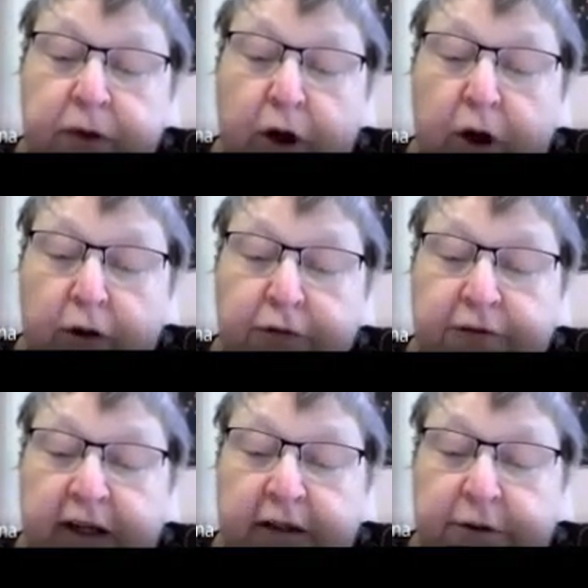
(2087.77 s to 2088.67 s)

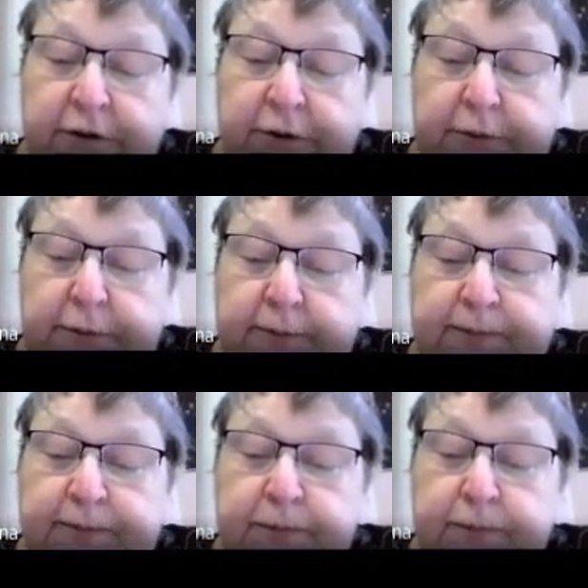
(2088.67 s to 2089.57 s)
of LQ,
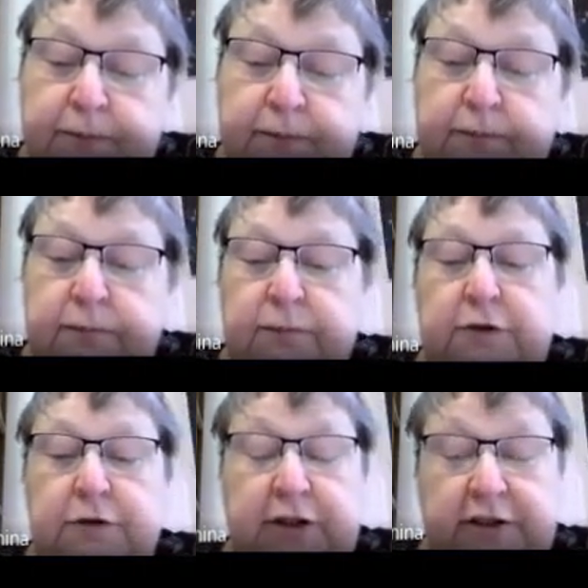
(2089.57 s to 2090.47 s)

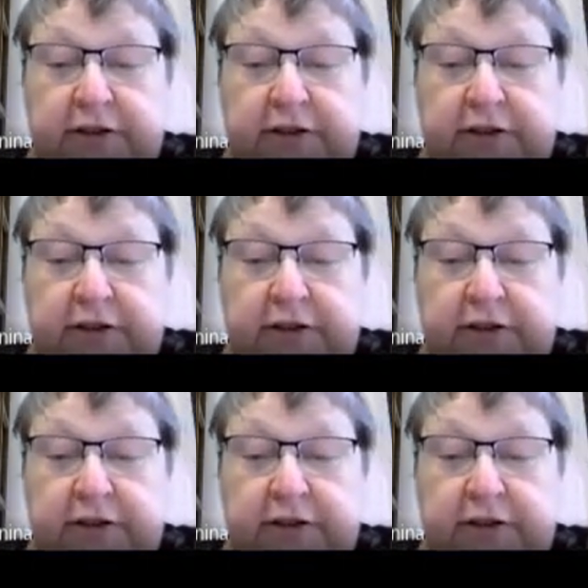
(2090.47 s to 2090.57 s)
right,